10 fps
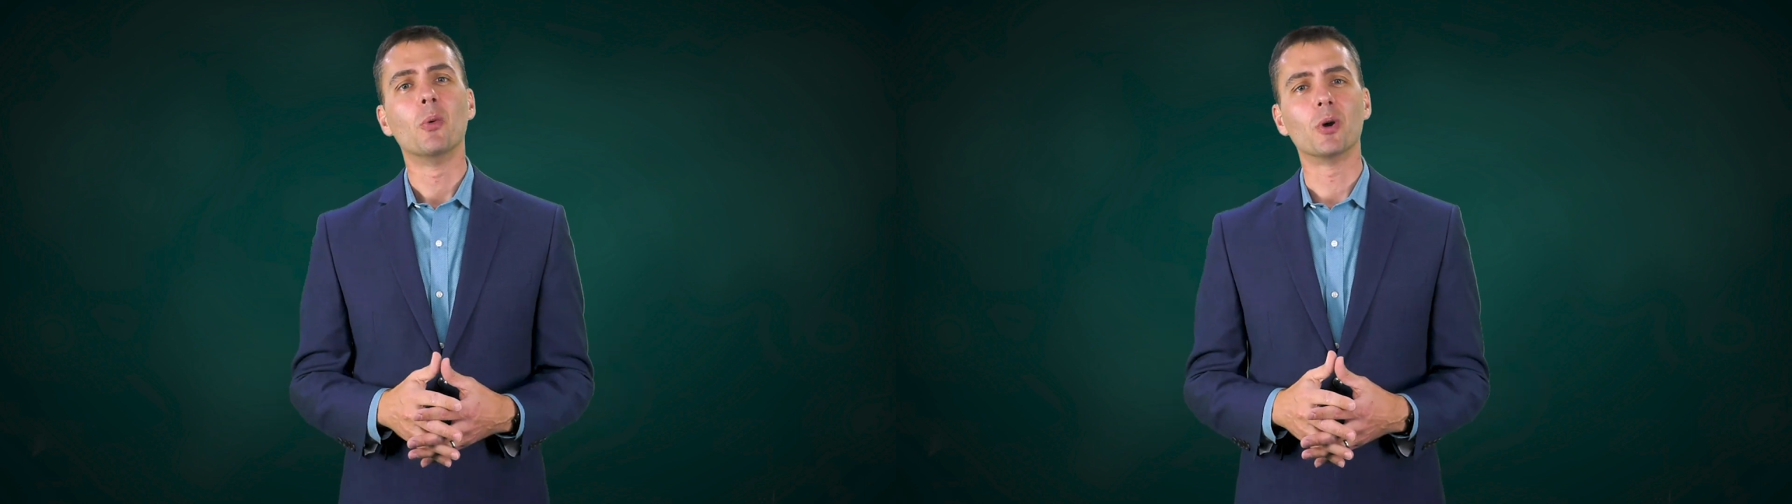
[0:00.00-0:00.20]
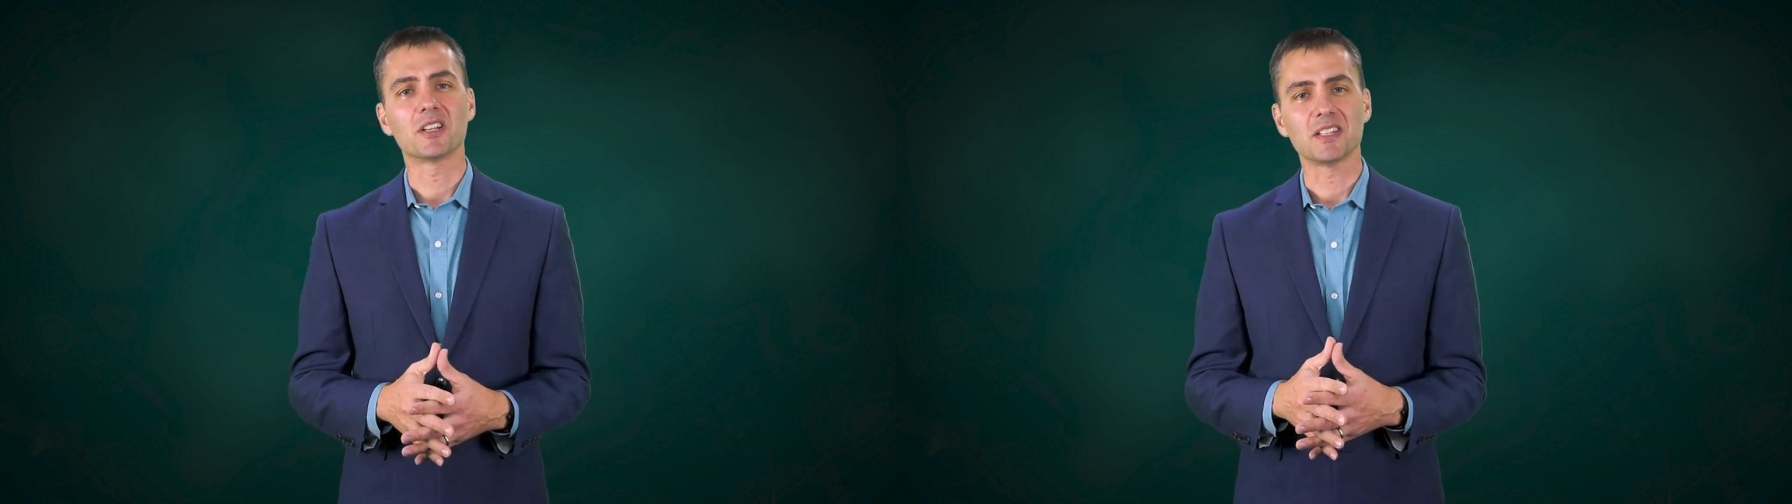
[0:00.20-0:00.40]

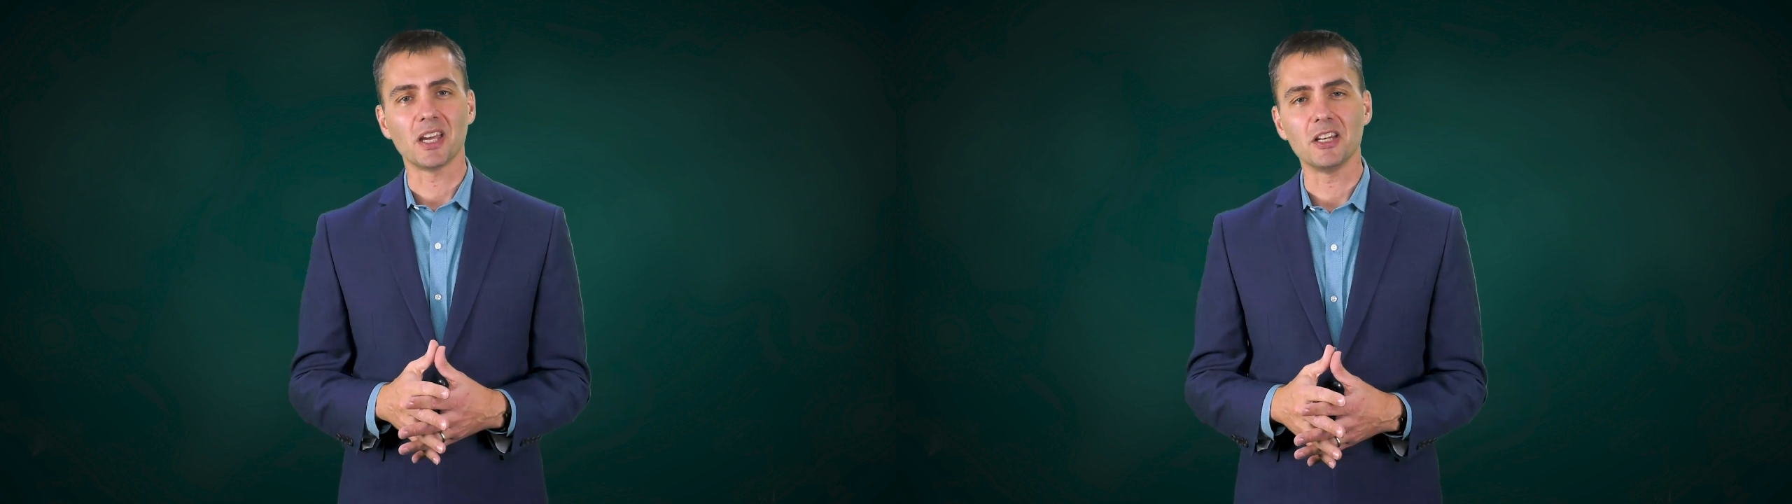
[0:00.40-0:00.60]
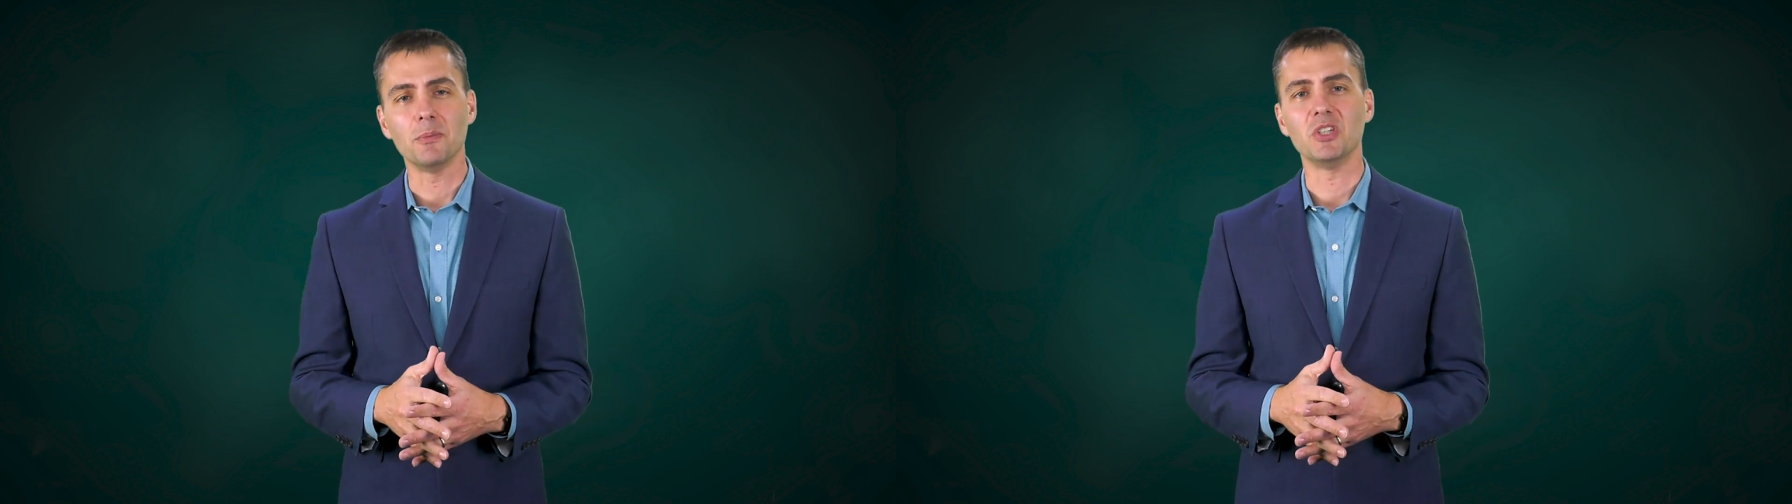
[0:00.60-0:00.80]
We're
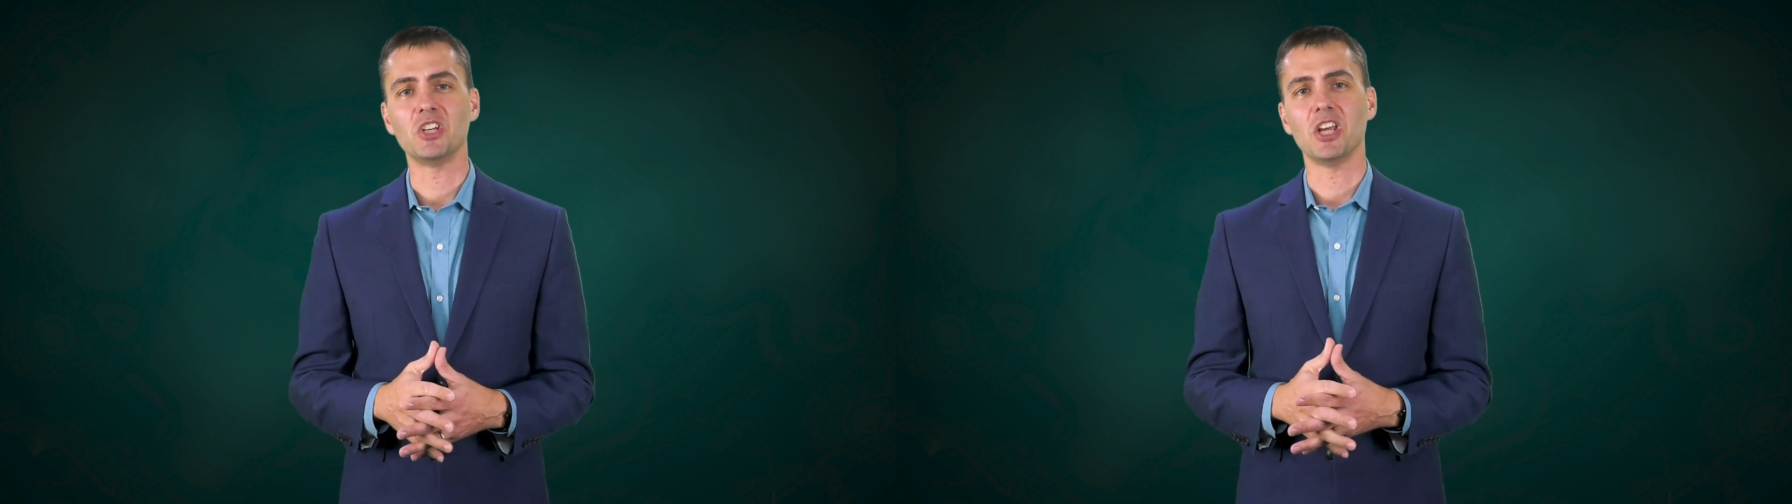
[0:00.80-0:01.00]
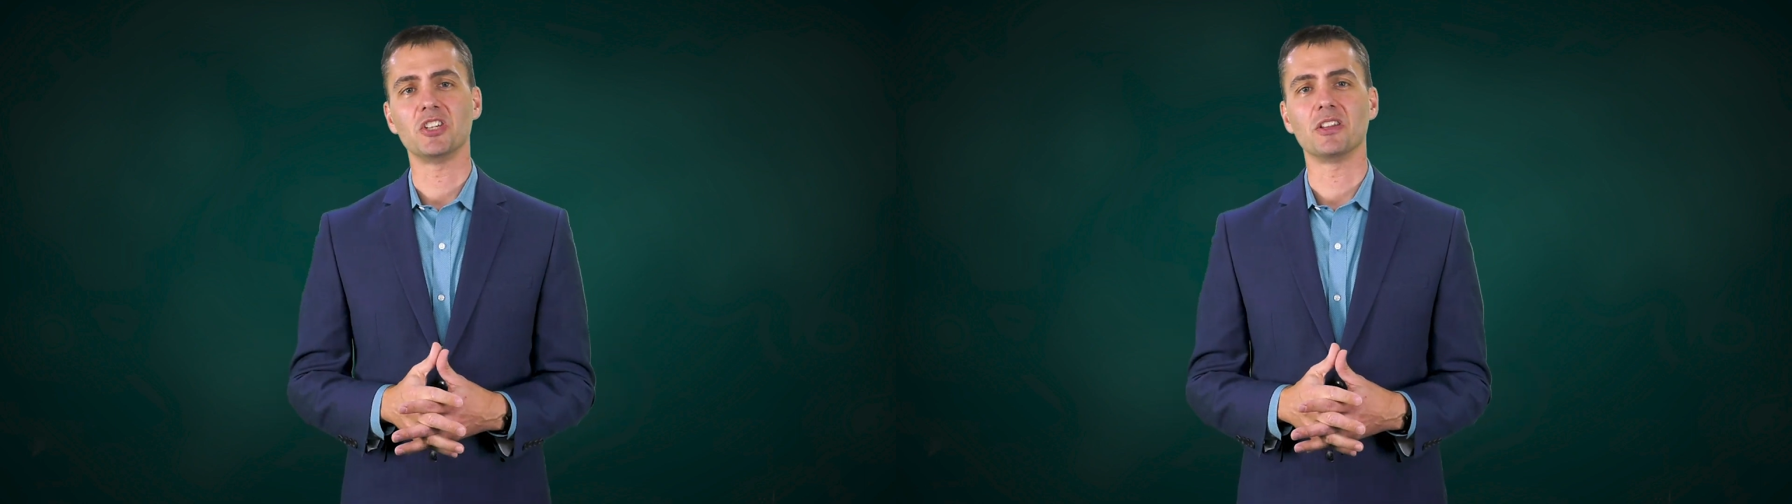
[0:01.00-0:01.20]
excited to be
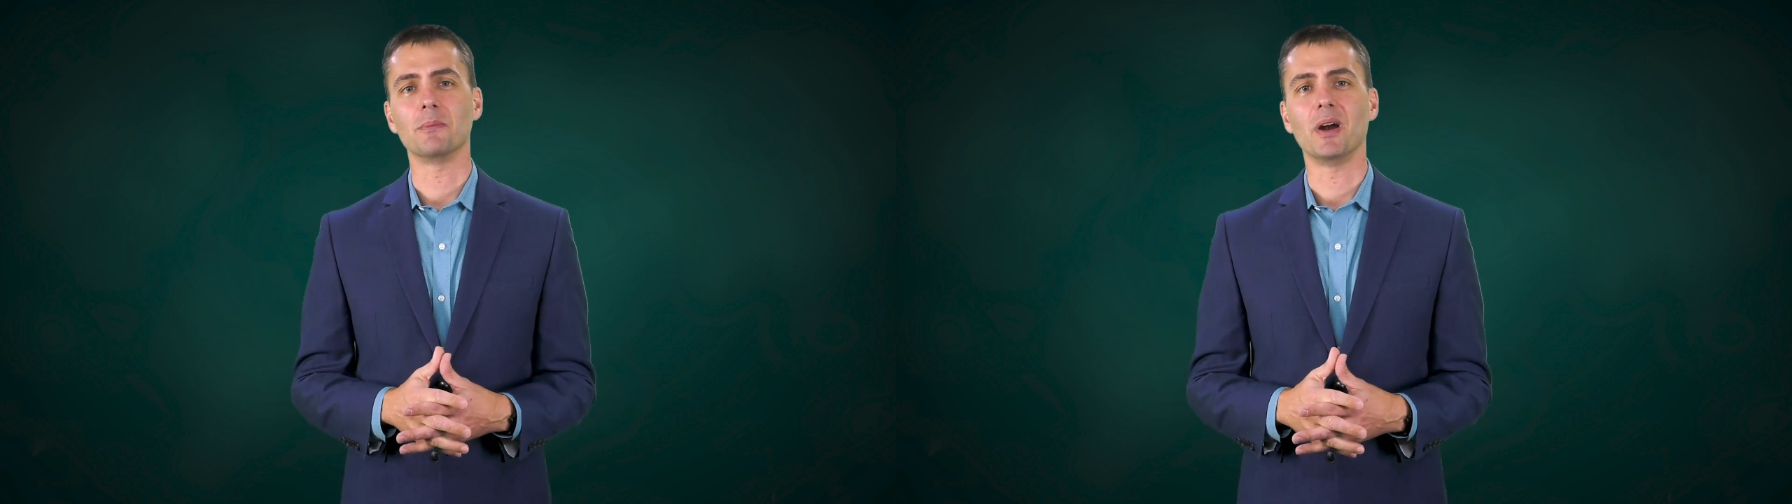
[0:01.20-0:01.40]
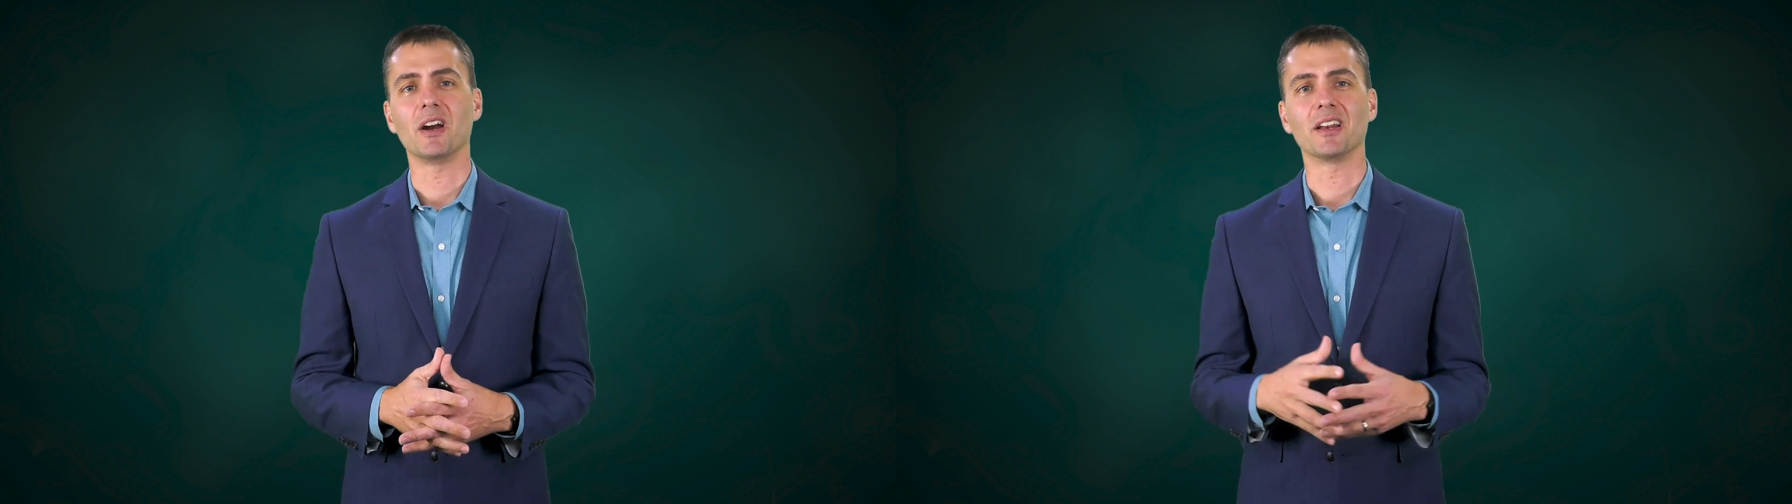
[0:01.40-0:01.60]
changing the
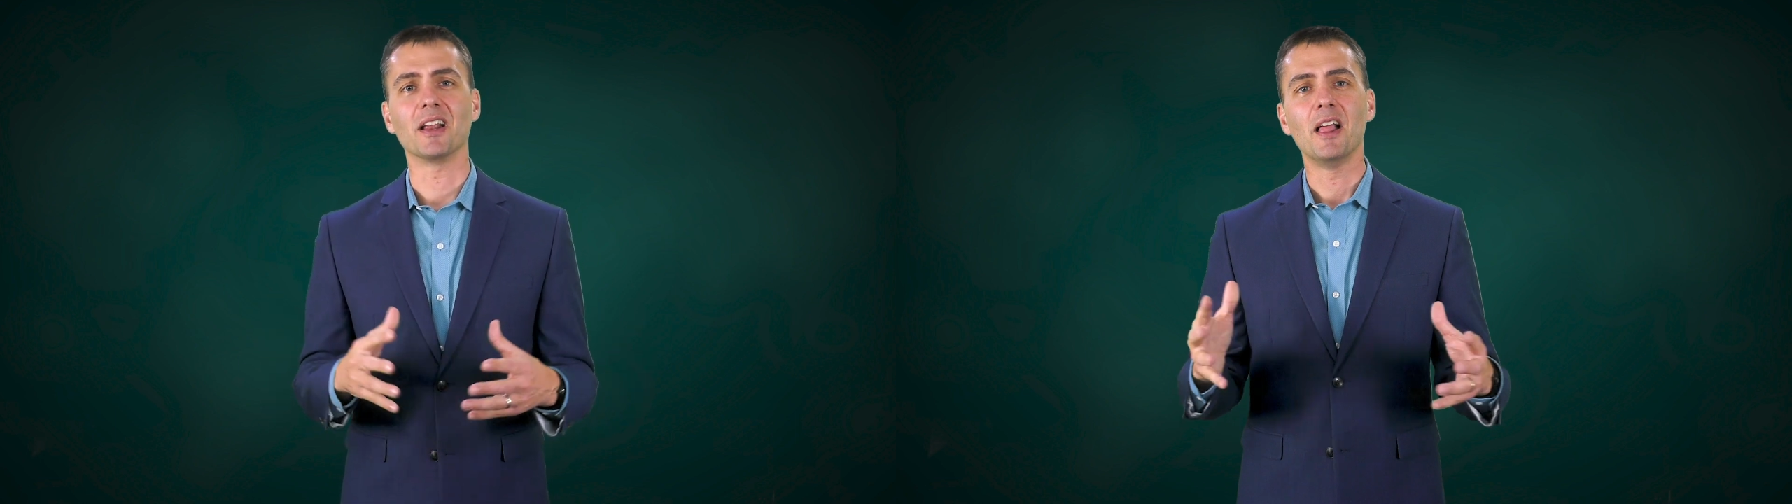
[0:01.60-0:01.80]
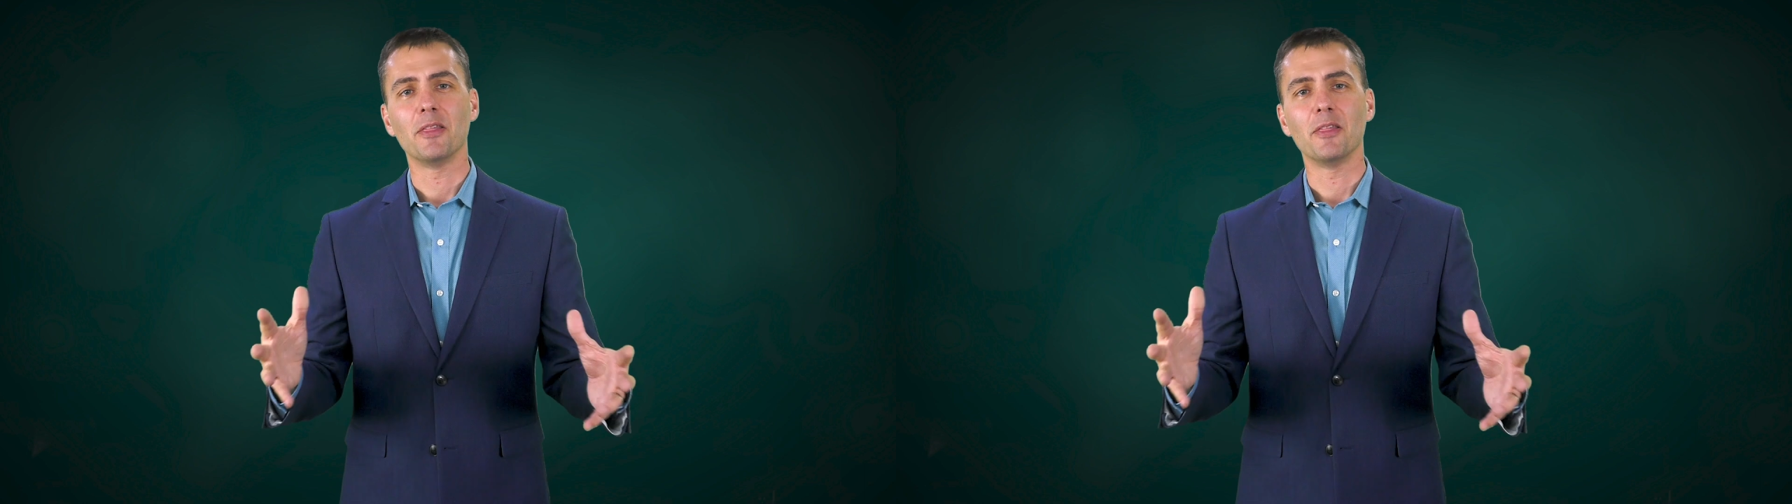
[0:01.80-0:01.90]
market.